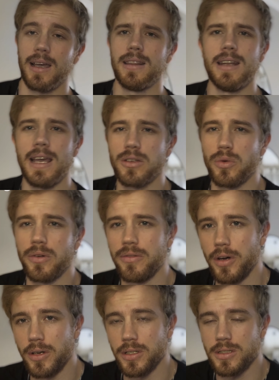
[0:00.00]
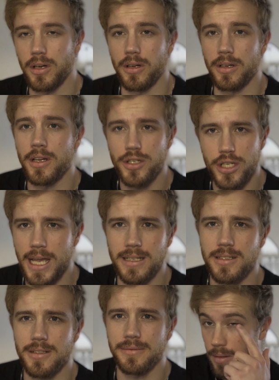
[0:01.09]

and the next one focused on chest.